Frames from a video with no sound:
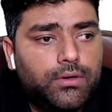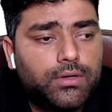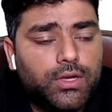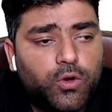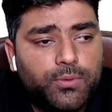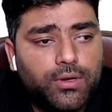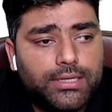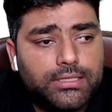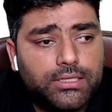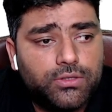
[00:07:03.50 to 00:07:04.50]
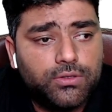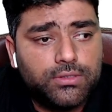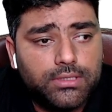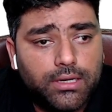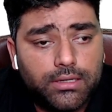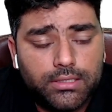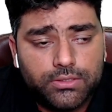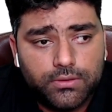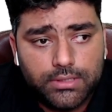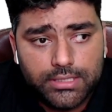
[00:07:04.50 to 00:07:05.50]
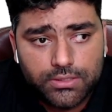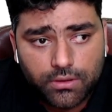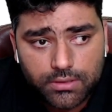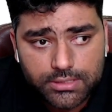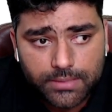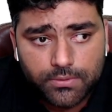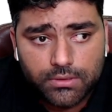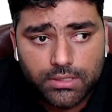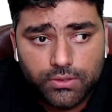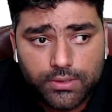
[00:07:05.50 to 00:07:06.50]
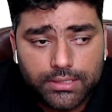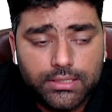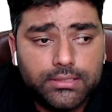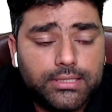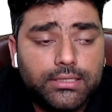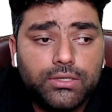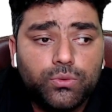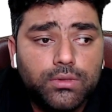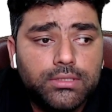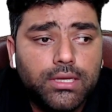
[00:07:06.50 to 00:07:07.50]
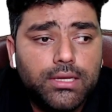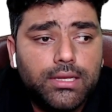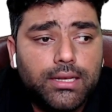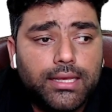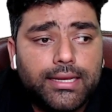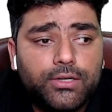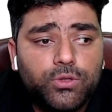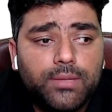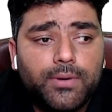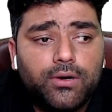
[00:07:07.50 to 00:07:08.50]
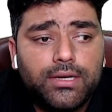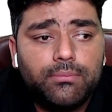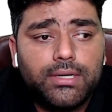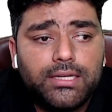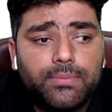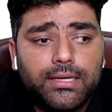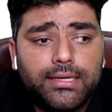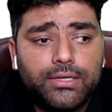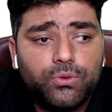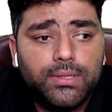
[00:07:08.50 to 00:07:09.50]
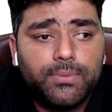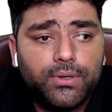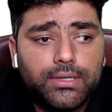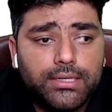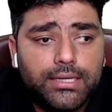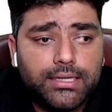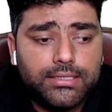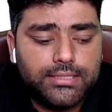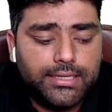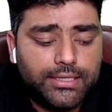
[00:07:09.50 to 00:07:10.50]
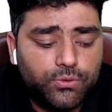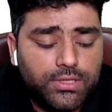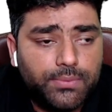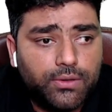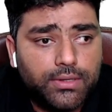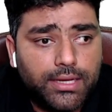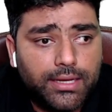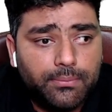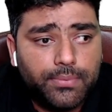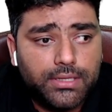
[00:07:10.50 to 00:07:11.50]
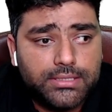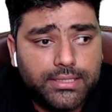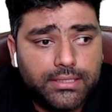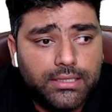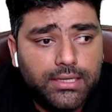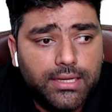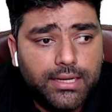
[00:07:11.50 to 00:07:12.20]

Okay, hope you guys understood this concept, or you can just say the rules. Like a to the power m multiply a to the power n, that is a to the power m plus n.